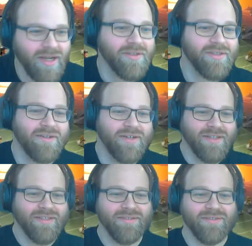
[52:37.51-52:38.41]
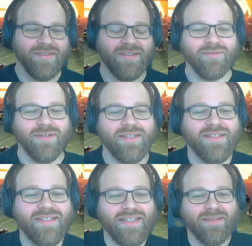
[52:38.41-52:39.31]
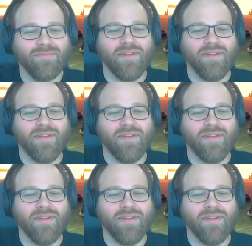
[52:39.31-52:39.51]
Oh, sorry, you wanted to say something.